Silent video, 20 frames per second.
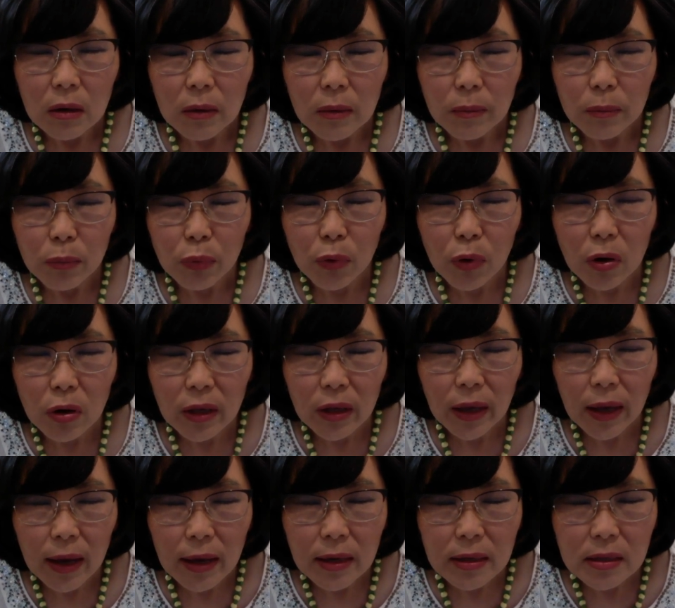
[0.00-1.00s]

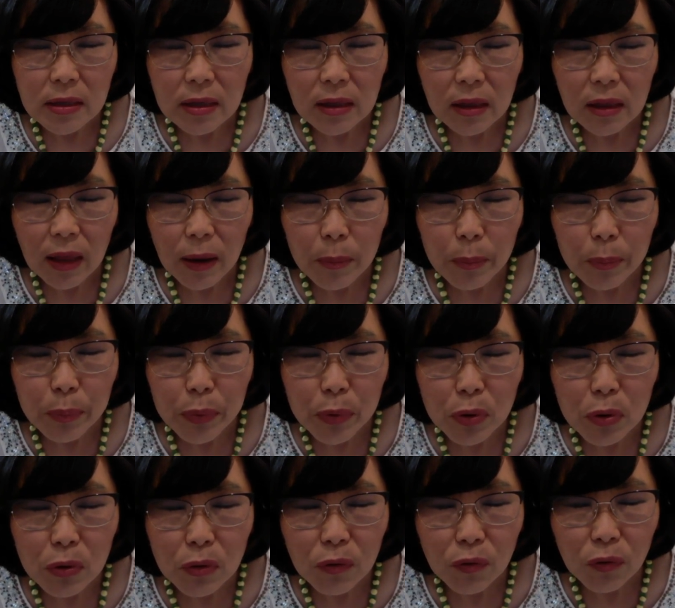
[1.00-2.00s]
broadcasting that
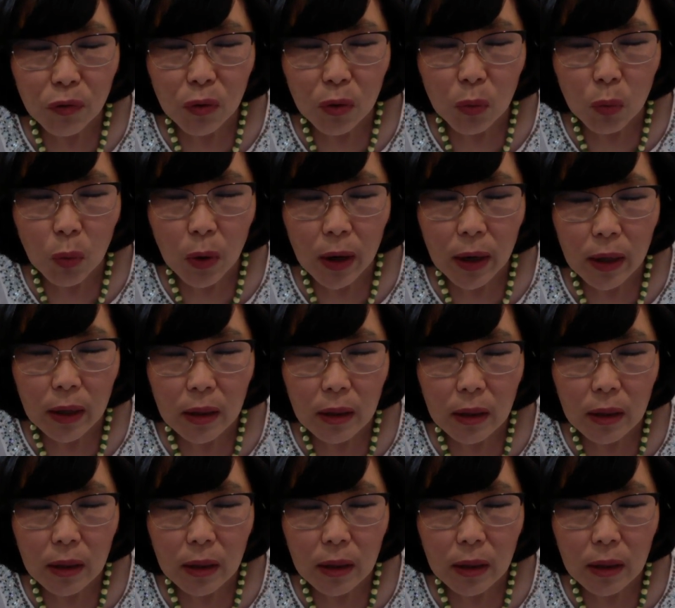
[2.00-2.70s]
beautiful white